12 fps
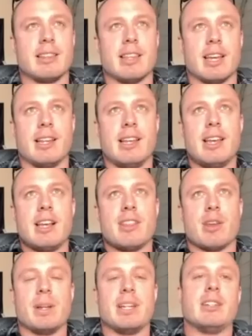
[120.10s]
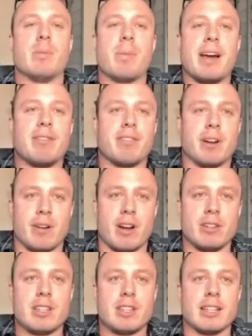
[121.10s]
that we need to pay for our
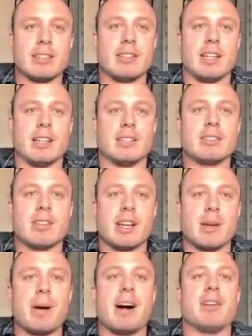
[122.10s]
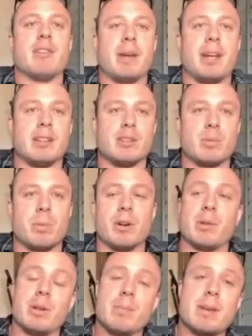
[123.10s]
own testing, and it's like a part of being the sport.
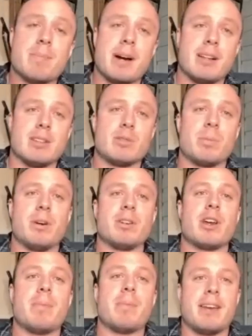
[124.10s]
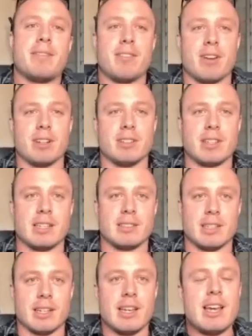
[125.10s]
You want to be a part of the sport, go pay for your own
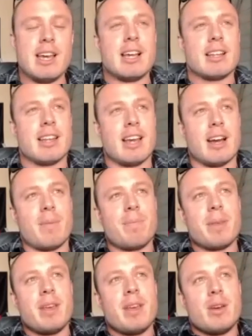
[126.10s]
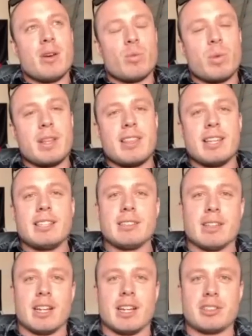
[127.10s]
testing. Now, within
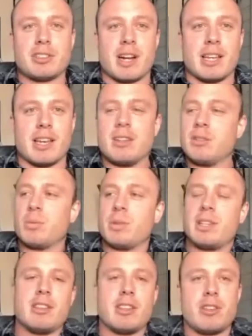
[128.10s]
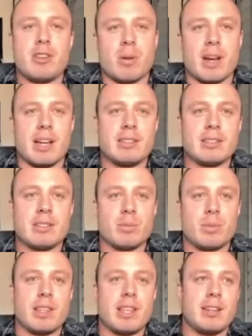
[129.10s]
Australia, within the US,
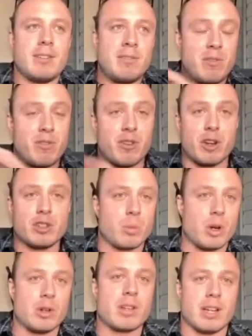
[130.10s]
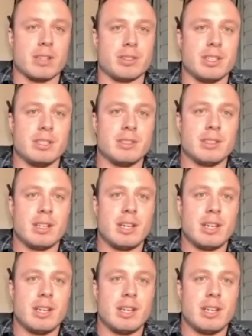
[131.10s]
within first world countries,